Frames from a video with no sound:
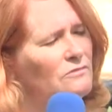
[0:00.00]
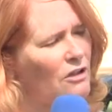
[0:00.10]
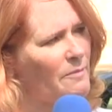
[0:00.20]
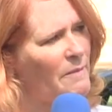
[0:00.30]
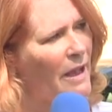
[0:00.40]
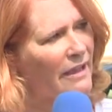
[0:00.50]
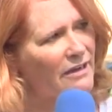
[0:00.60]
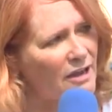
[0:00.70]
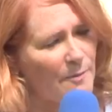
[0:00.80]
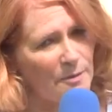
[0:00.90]
I'll be back in
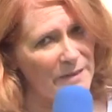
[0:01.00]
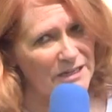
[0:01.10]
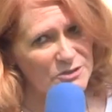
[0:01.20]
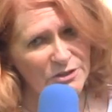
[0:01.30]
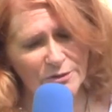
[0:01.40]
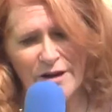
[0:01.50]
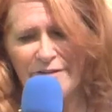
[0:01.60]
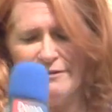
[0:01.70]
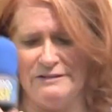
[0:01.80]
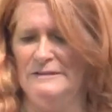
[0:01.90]
a couple minutes with the raffle.